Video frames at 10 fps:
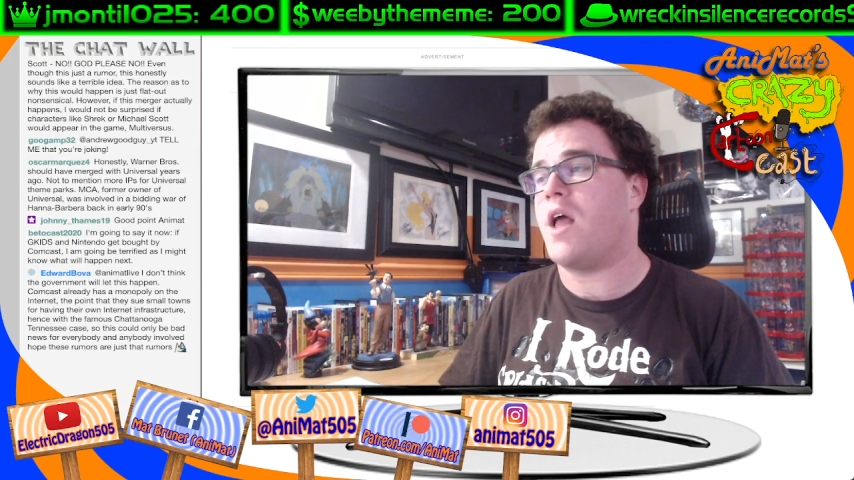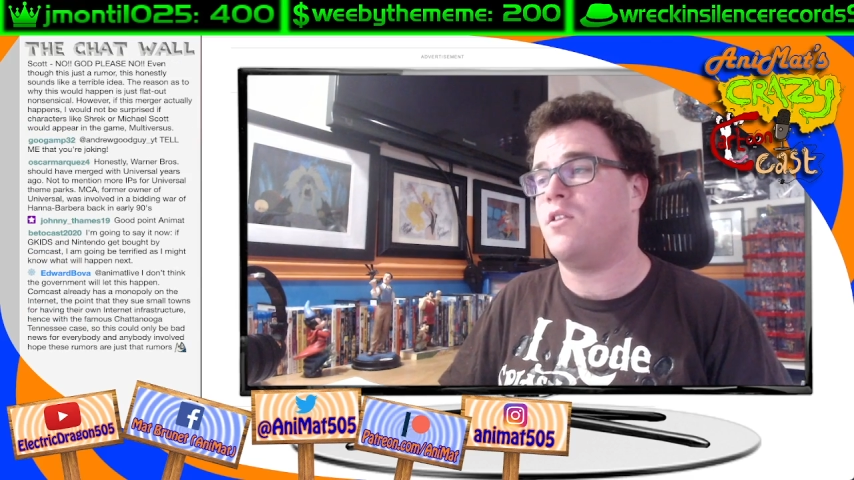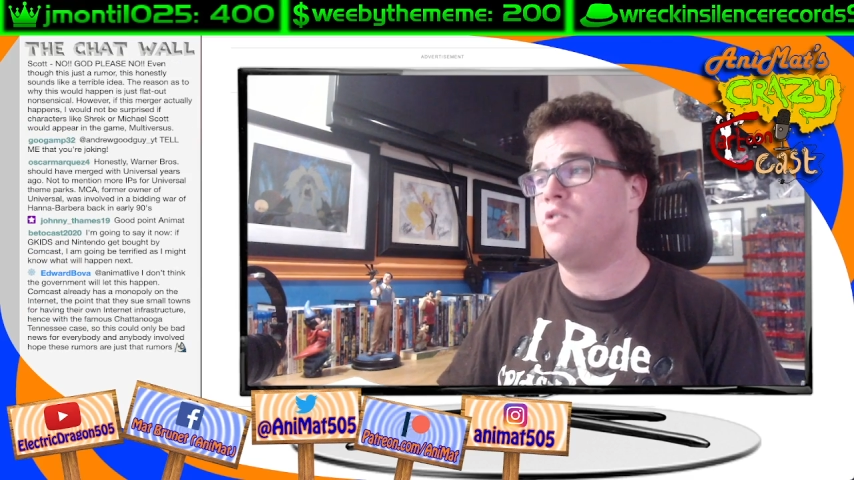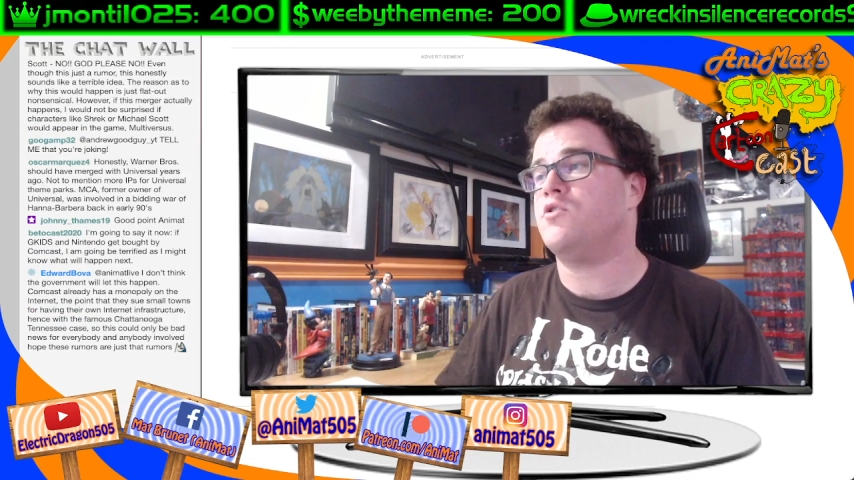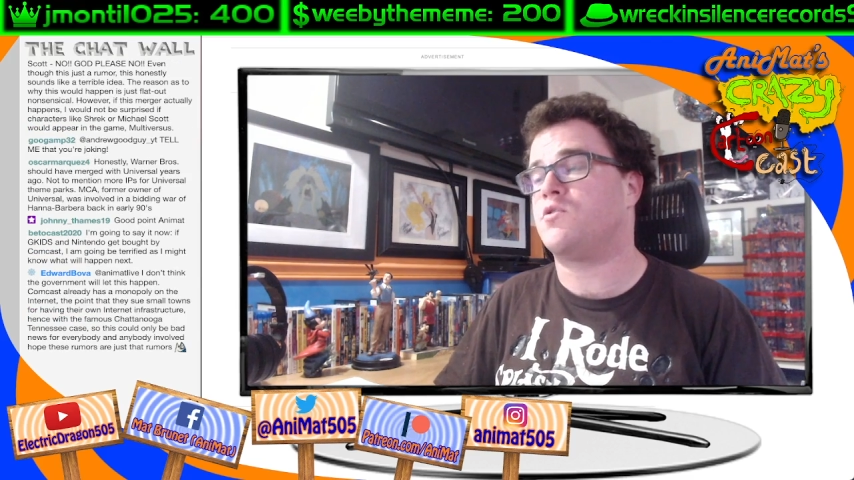
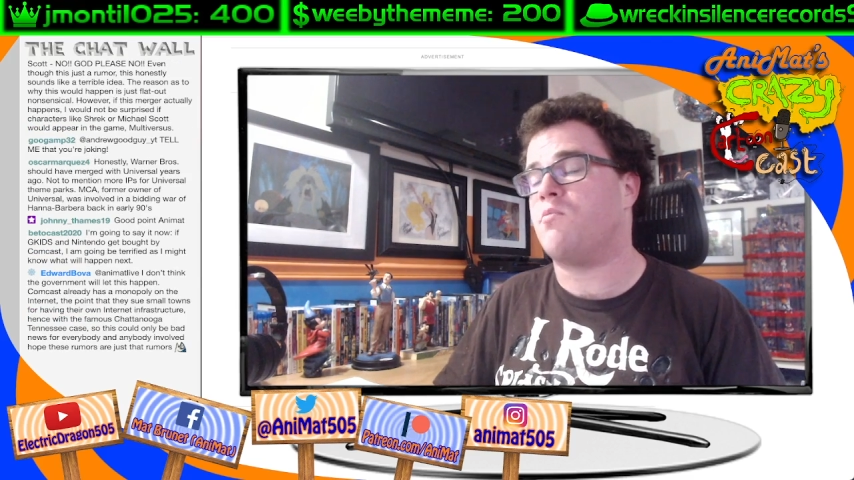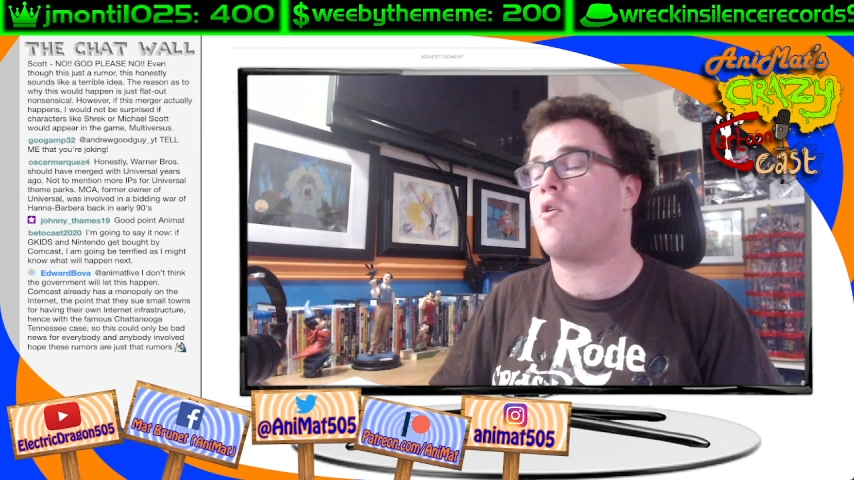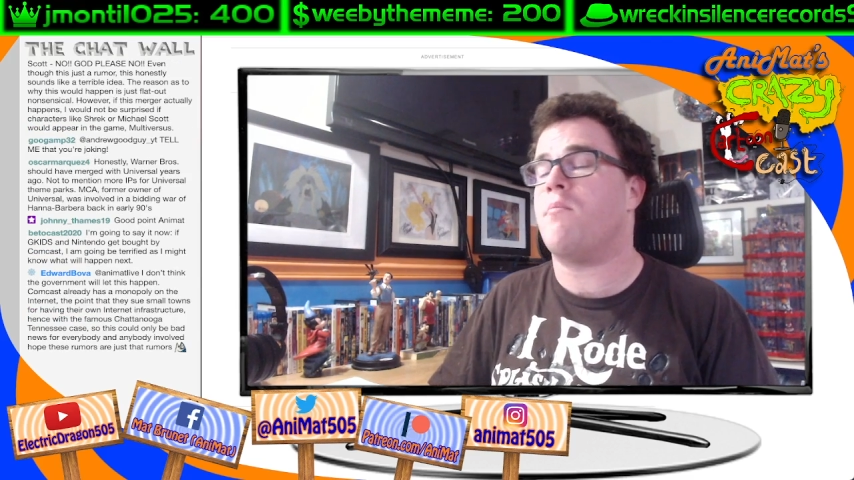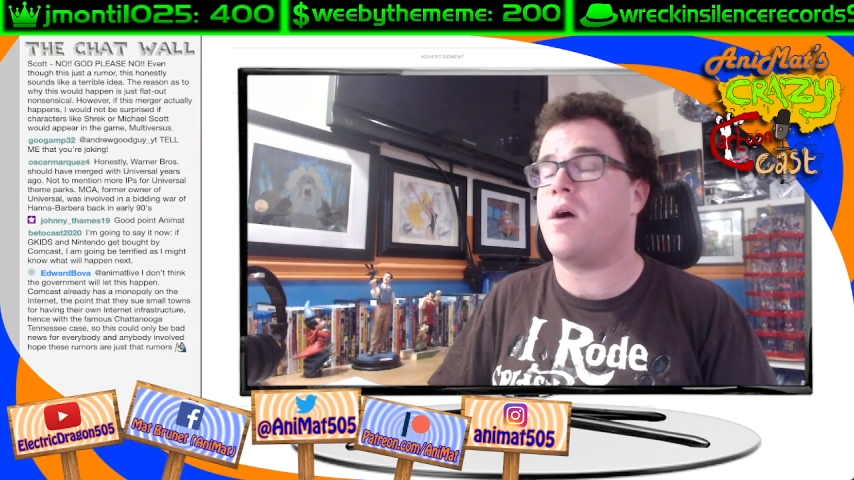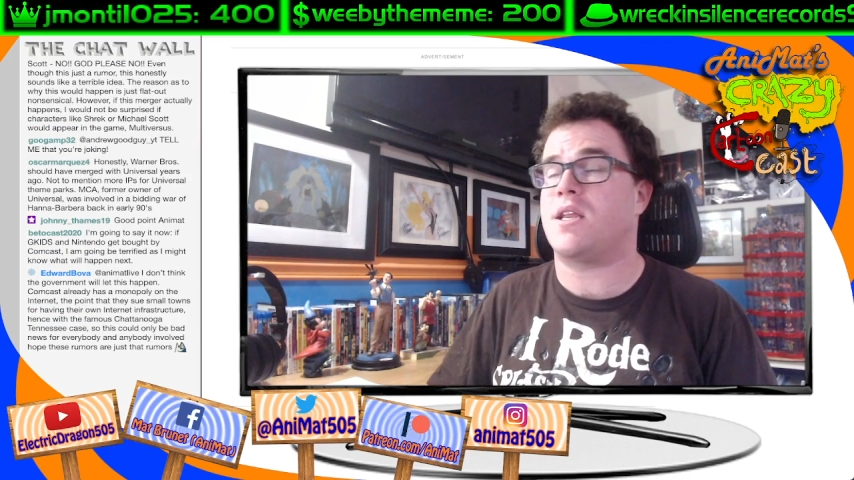and lose
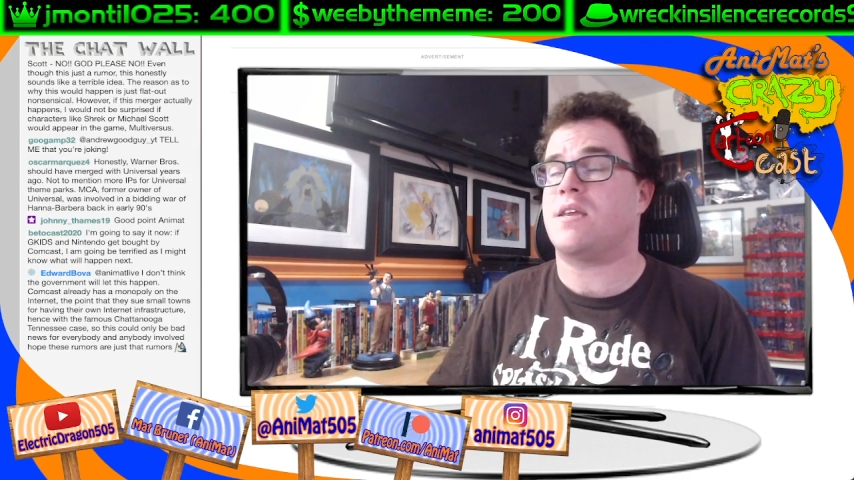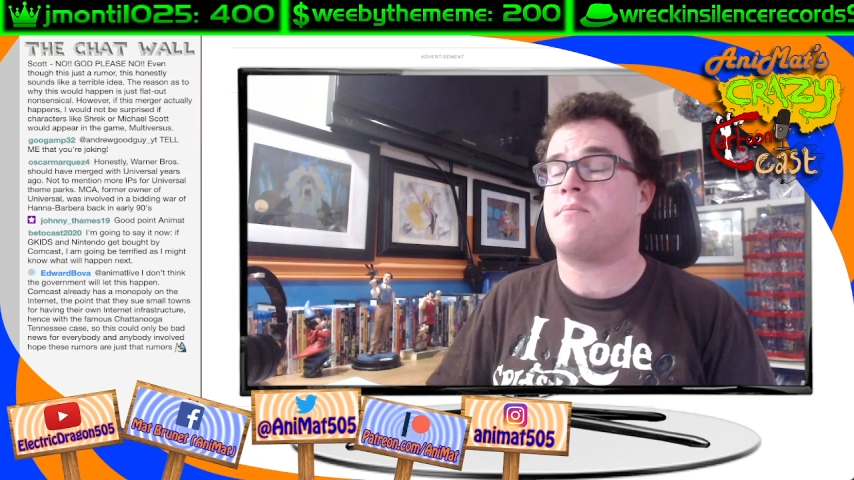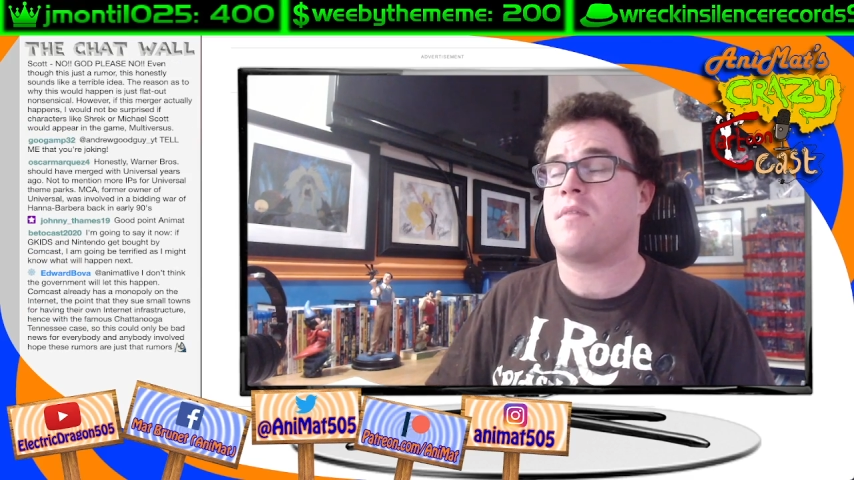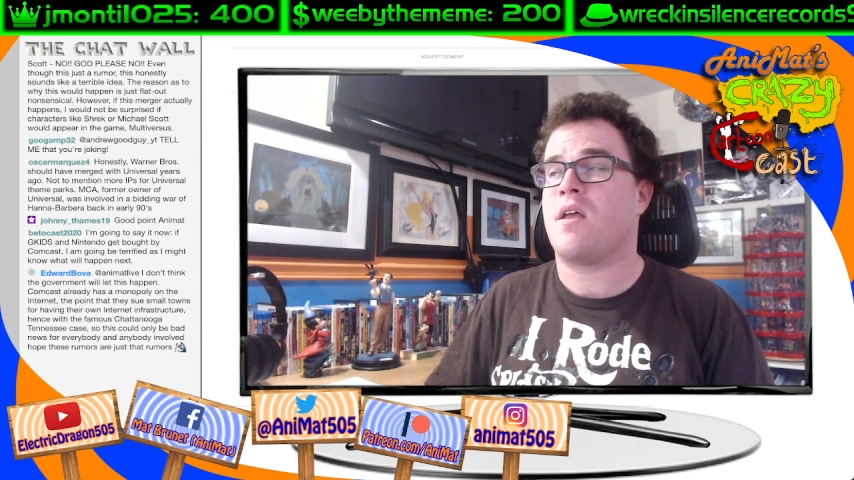more money.